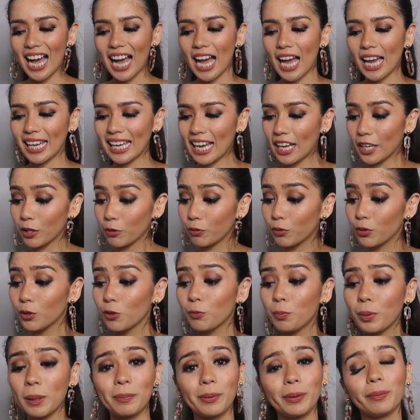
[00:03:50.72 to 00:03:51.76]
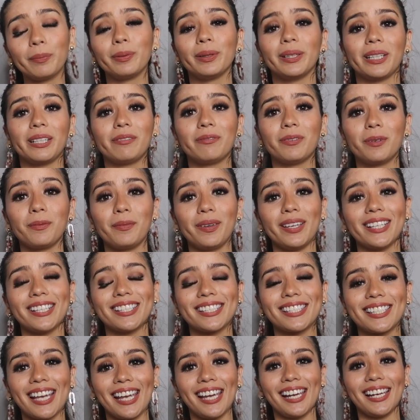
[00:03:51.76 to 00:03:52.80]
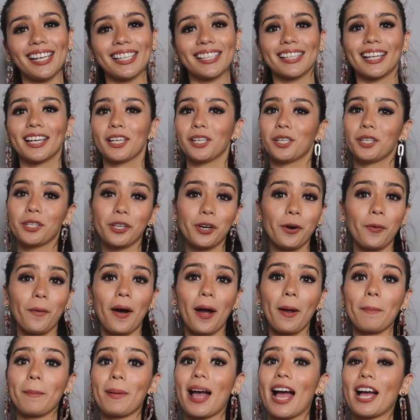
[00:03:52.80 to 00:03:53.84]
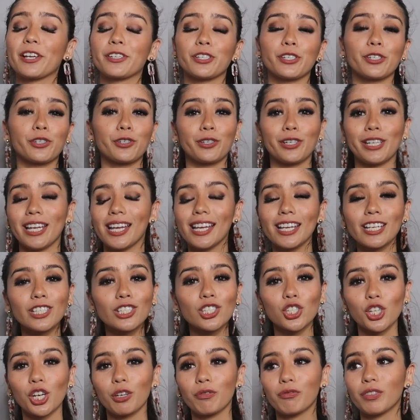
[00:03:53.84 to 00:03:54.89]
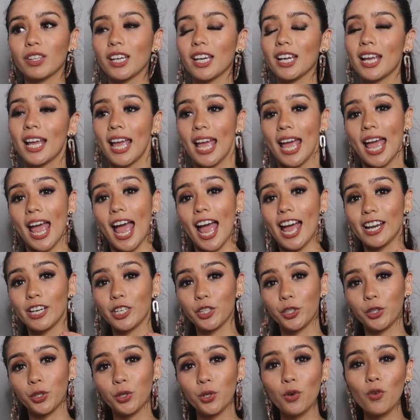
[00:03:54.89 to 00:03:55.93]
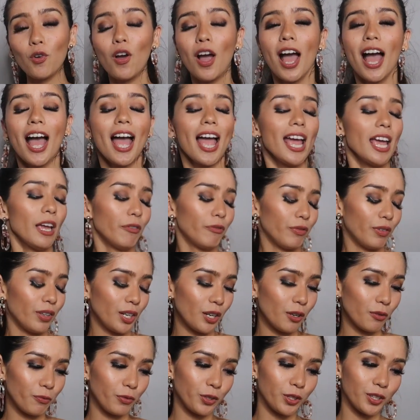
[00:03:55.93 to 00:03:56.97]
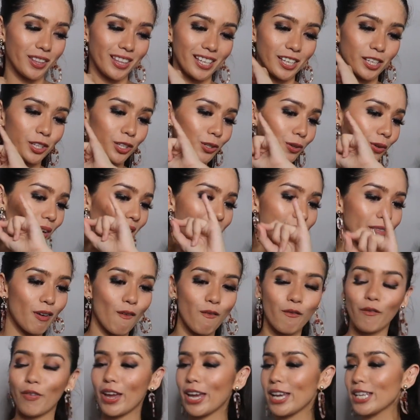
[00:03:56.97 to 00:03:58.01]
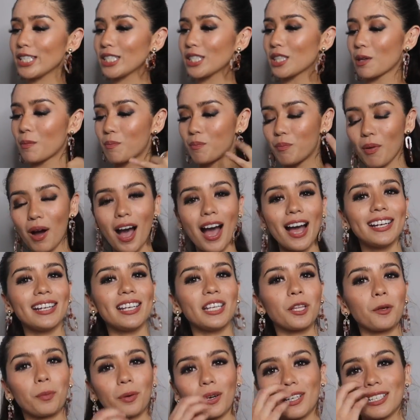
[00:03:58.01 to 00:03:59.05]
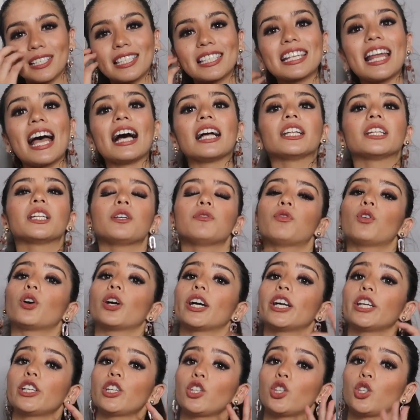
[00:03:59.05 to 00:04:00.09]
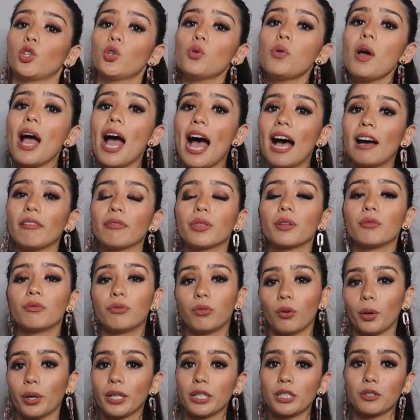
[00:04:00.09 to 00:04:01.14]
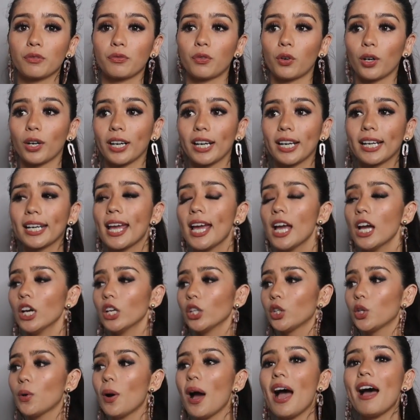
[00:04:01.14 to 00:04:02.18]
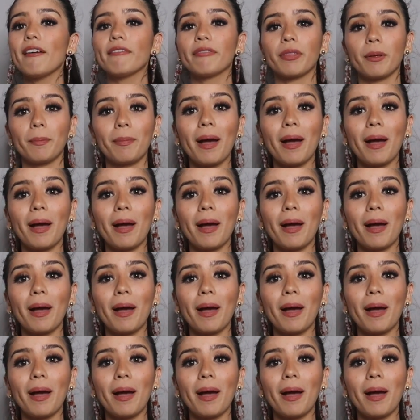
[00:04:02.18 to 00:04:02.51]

had a few people believe in me and saying that, you know what, pageantry is shifting, and if you think you don't have the face, the body, the personality for it, you have the voice for it. You have the